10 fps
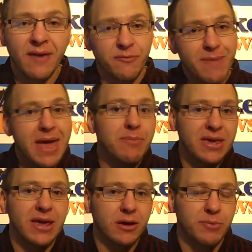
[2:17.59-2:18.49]
if
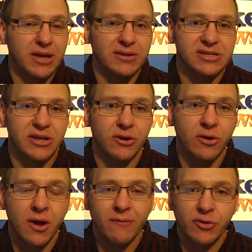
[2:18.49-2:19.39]
maybe he could be
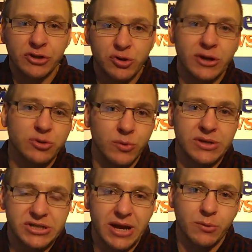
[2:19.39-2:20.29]
considered for the
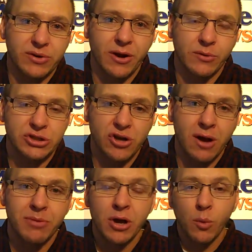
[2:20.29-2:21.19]
Treasury Secretary
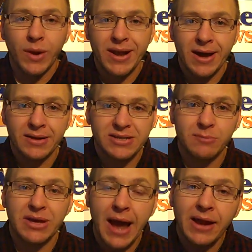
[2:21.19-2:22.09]
job when
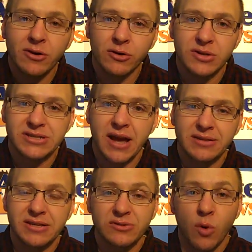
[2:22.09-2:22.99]
Timmy Geithner
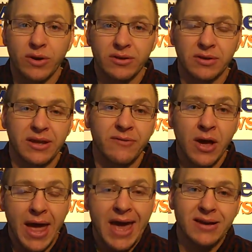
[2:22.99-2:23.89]
decides he's going to
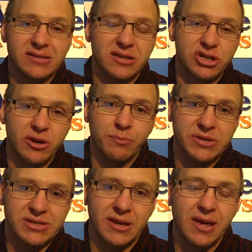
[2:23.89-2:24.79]
leave as the ship
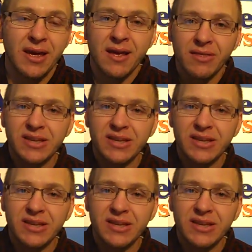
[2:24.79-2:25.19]
is sinking.